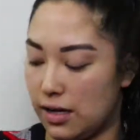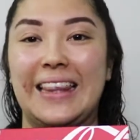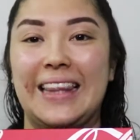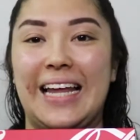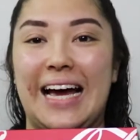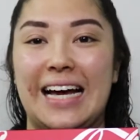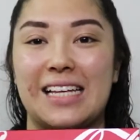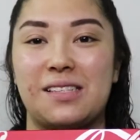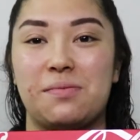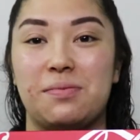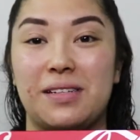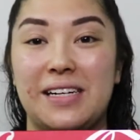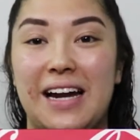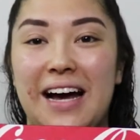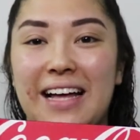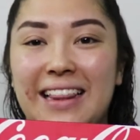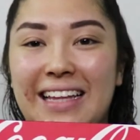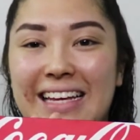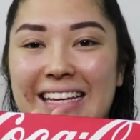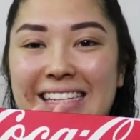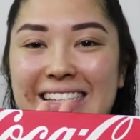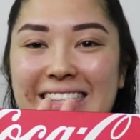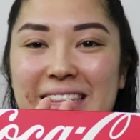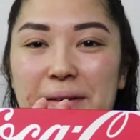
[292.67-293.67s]
Last but not
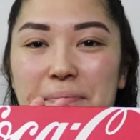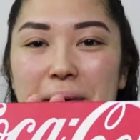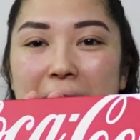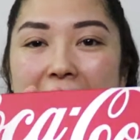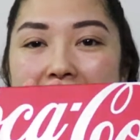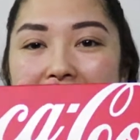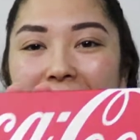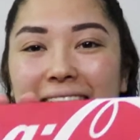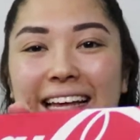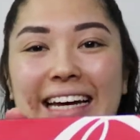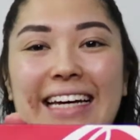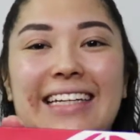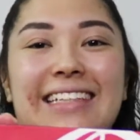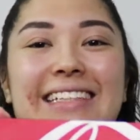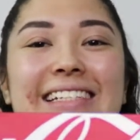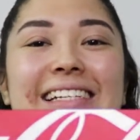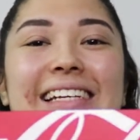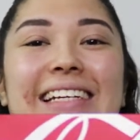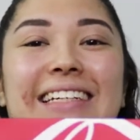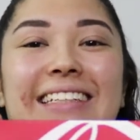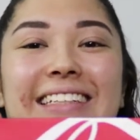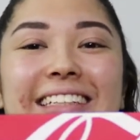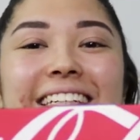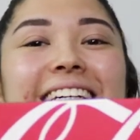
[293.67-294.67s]
least, the
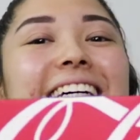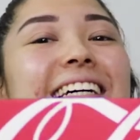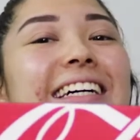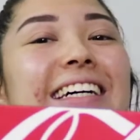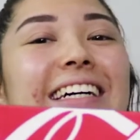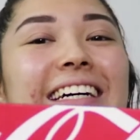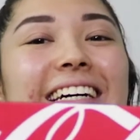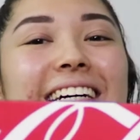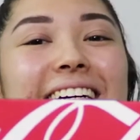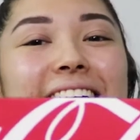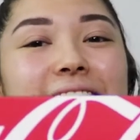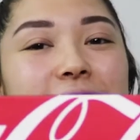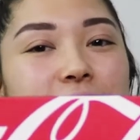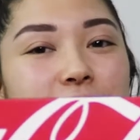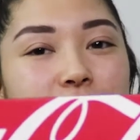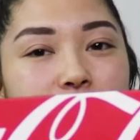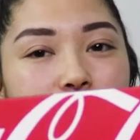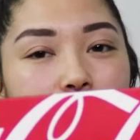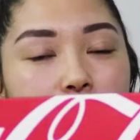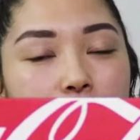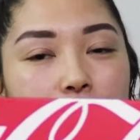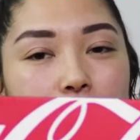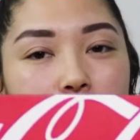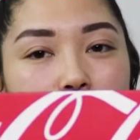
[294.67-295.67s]
palette.
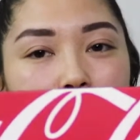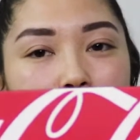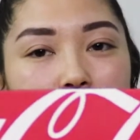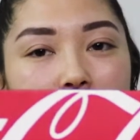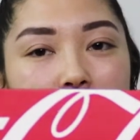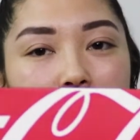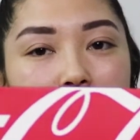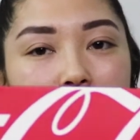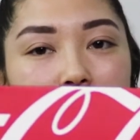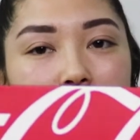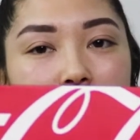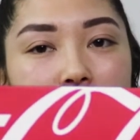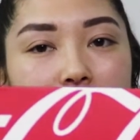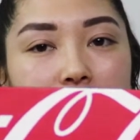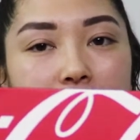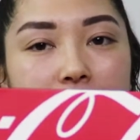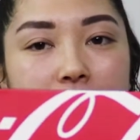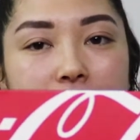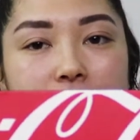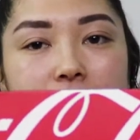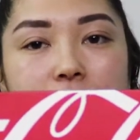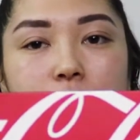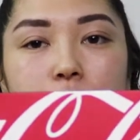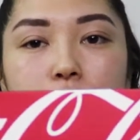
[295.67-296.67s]
So
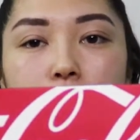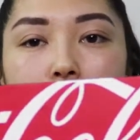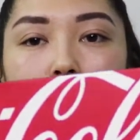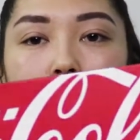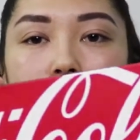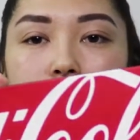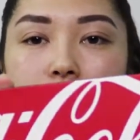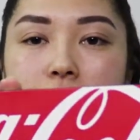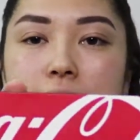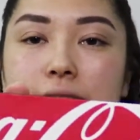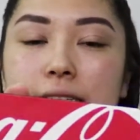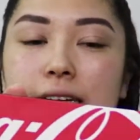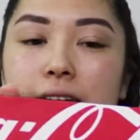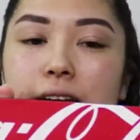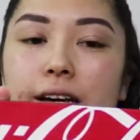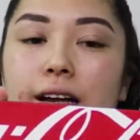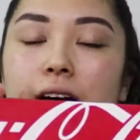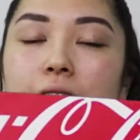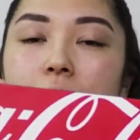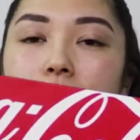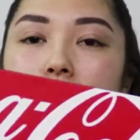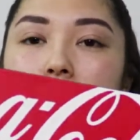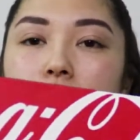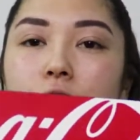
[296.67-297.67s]
this box did
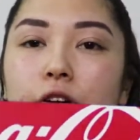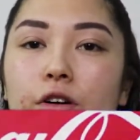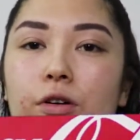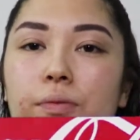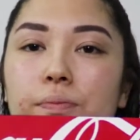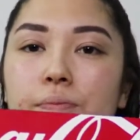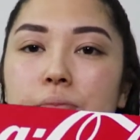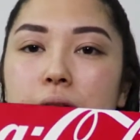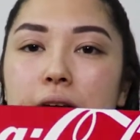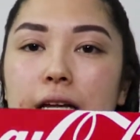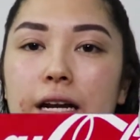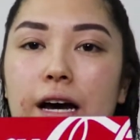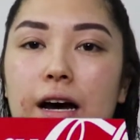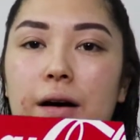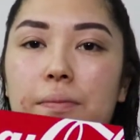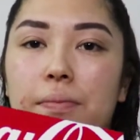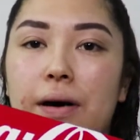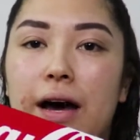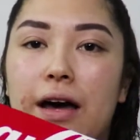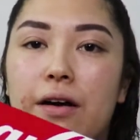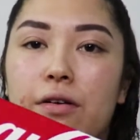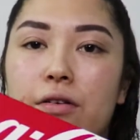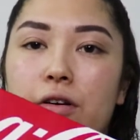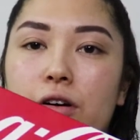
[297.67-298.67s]
come a little beat up.
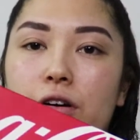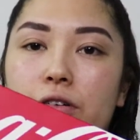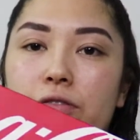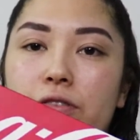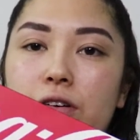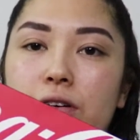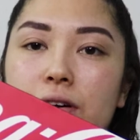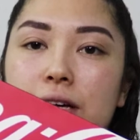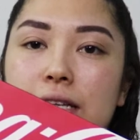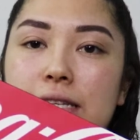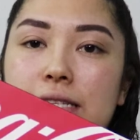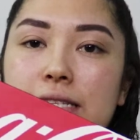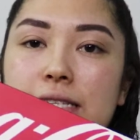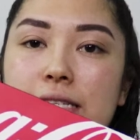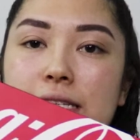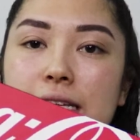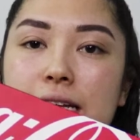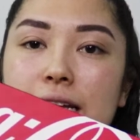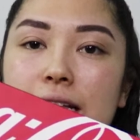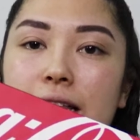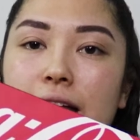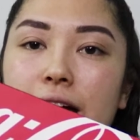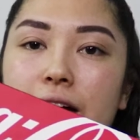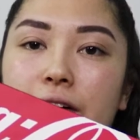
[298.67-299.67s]
I don't know if you can
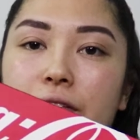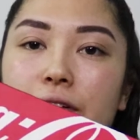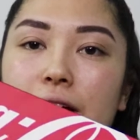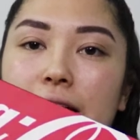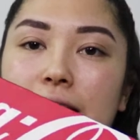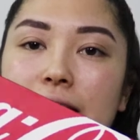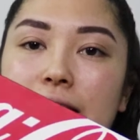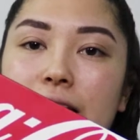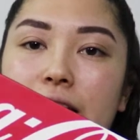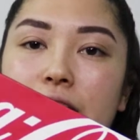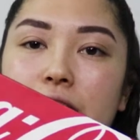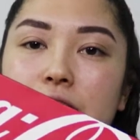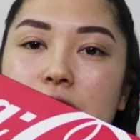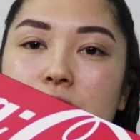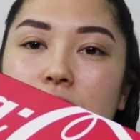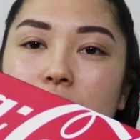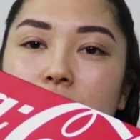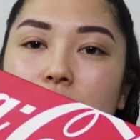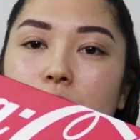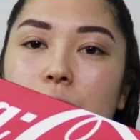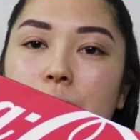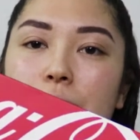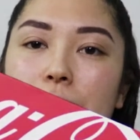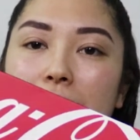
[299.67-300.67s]
see, like right there, it's a
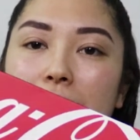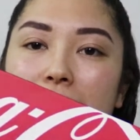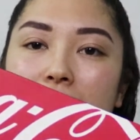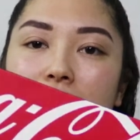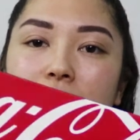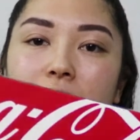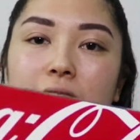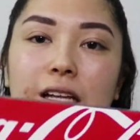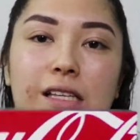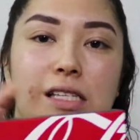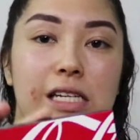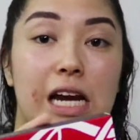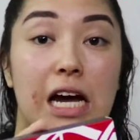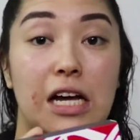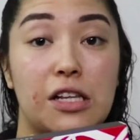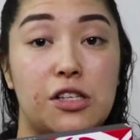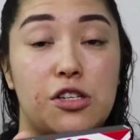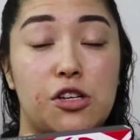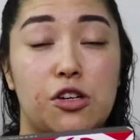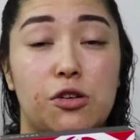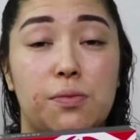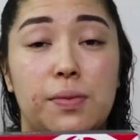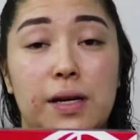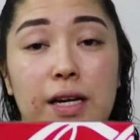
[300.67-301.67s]
little bent. It's not
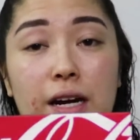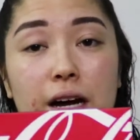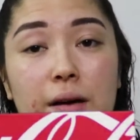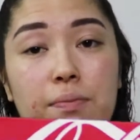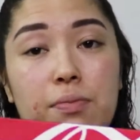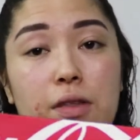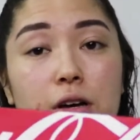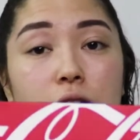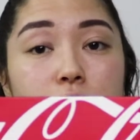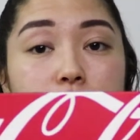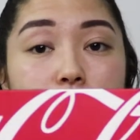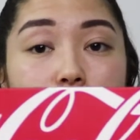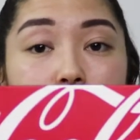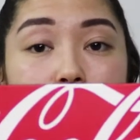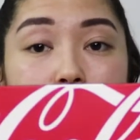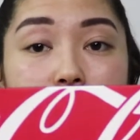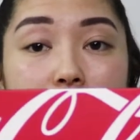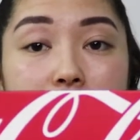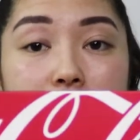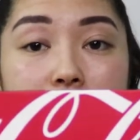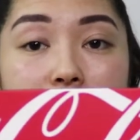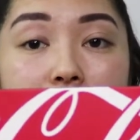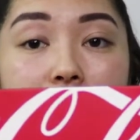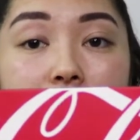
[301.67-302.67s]
too beat up though, so it's
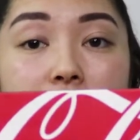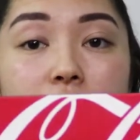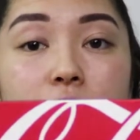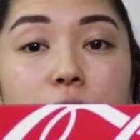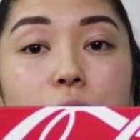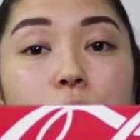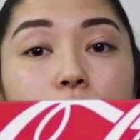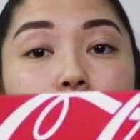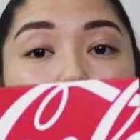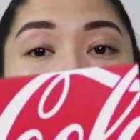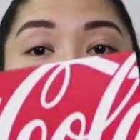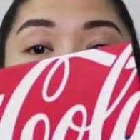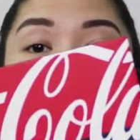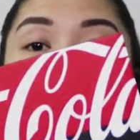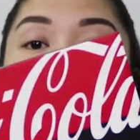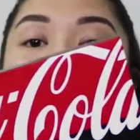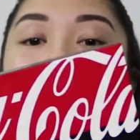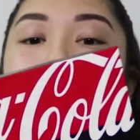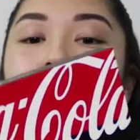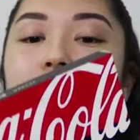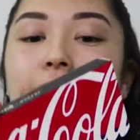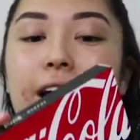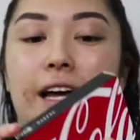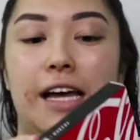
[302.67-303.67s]
not the end of the world,